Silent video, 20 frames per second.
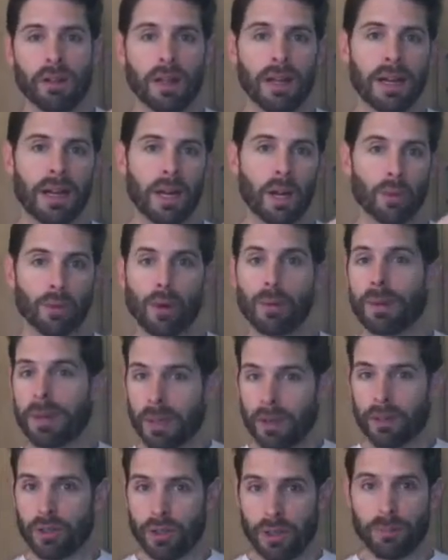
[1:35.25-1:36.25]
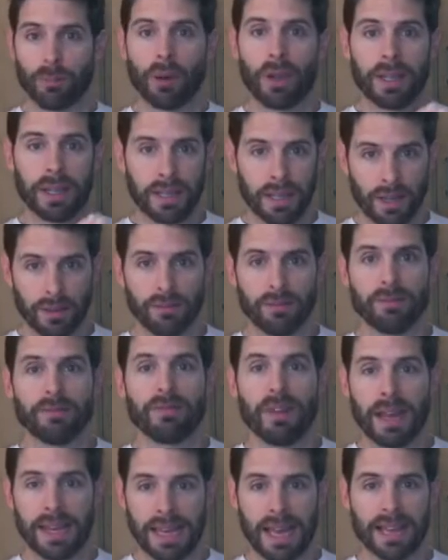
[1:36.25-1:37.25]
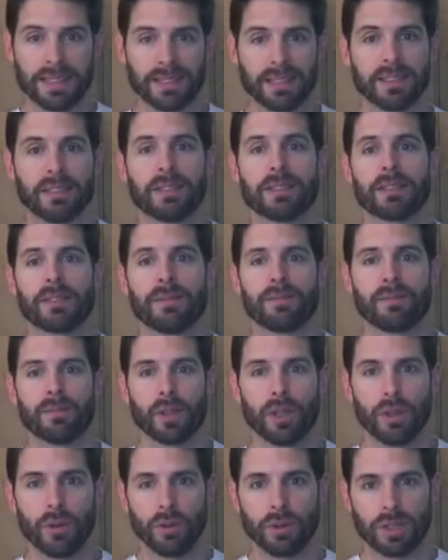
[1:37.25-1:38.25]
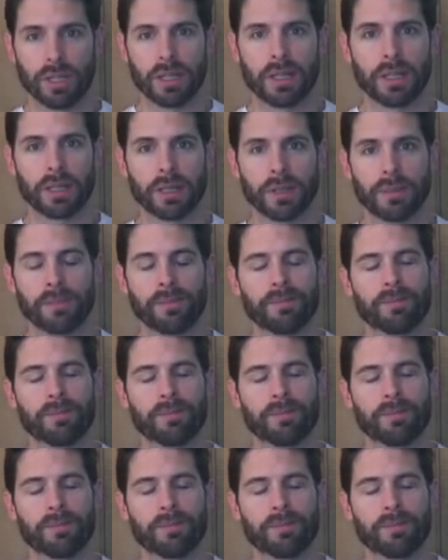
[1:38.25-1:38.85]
aerobic energy, breaking down fatty acids, using